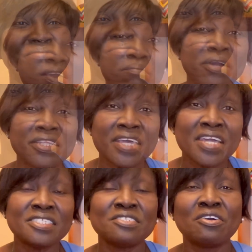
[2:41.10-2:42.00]
My
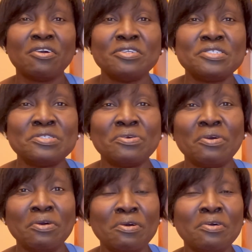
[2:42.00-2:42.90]
thanks goes to
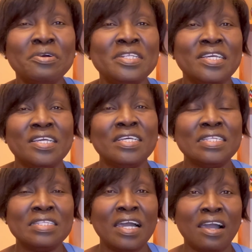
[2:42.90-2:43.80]
all
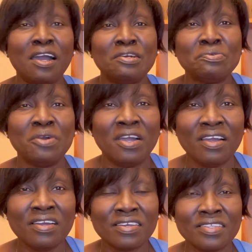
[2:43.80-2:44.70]
the hard
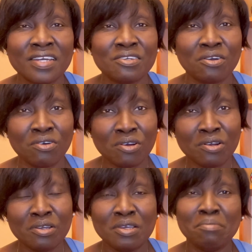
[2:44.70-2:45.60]
work that
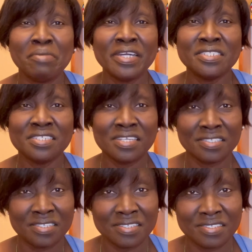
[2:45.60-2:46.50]
all my dear
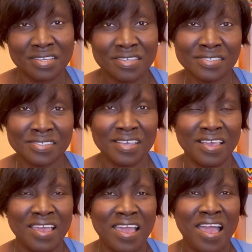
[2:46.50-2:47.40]
sisters
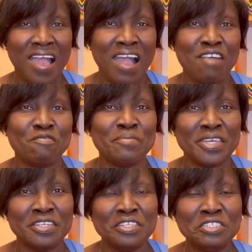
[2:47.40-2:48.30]
have
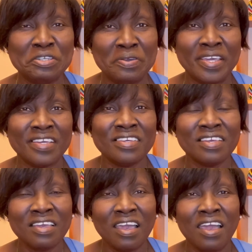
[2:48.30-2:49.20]
been doing,
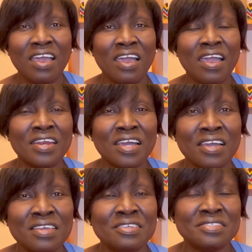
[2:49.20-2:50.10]
and
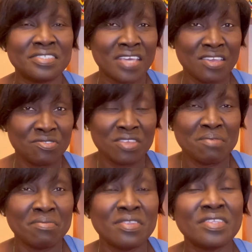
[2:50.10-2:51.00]
I say to
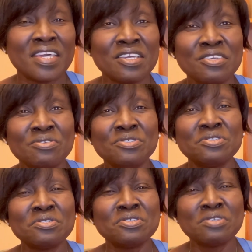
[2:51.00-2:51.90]
them, thank you
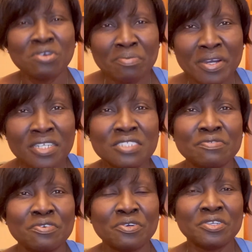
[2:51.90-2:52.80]
so much
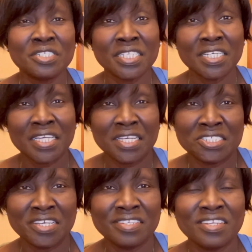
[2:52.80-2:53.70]
for your
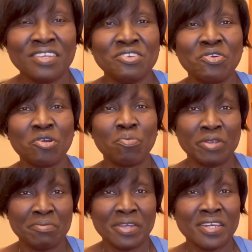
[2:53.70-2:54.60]
dedication and your
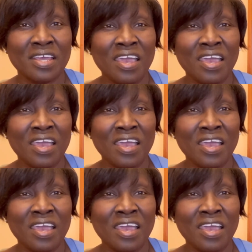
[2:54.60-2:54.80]
commitment,